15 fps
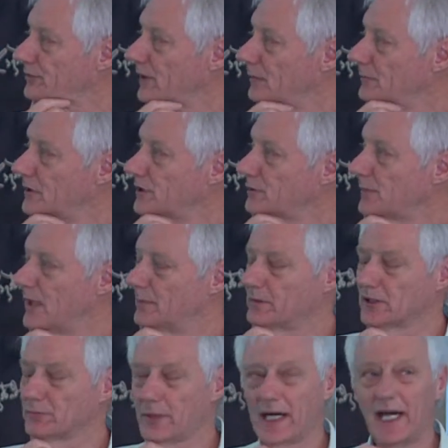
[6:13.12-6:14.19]
from
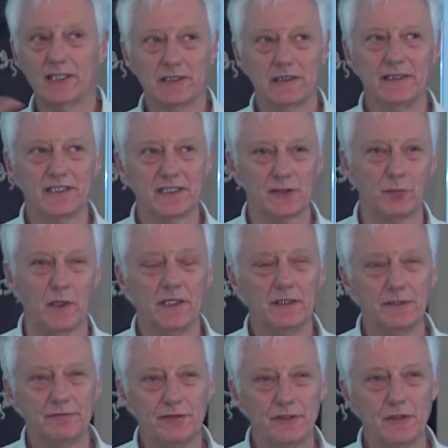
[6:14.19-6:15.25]
newspapers, but actually this is one of
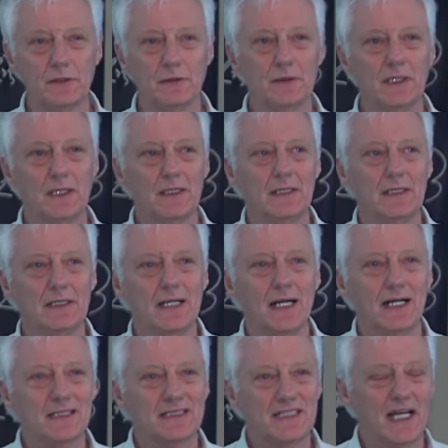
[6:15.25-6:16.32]
the few
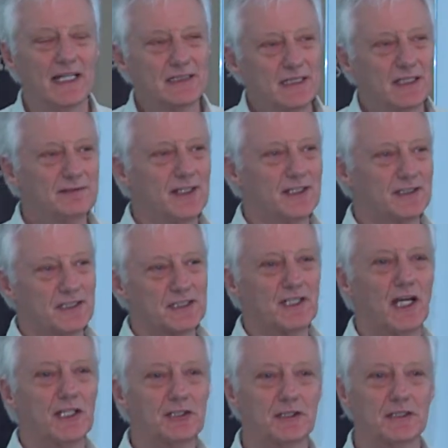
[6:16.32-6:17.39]
scientific
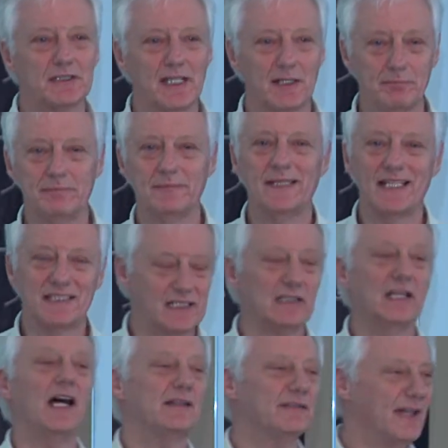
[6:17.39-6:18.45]
discussions that gets a
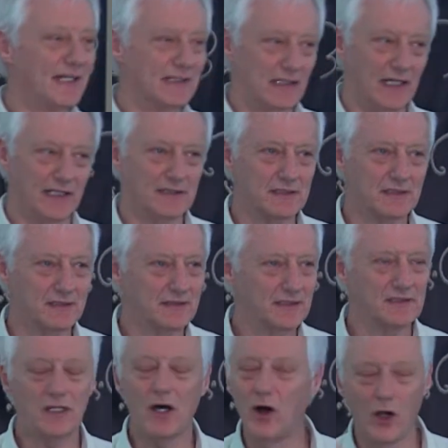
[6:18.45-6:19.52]
lot of headlines.
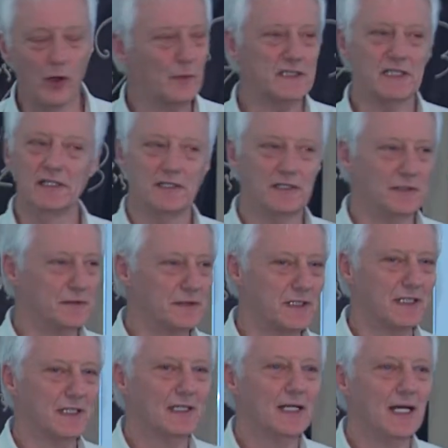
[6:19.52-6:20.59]
It's always in the news.
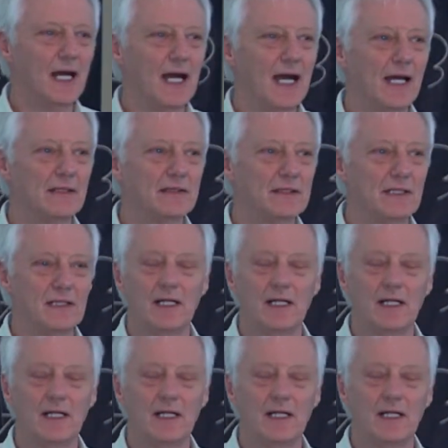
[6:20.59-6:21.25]
And,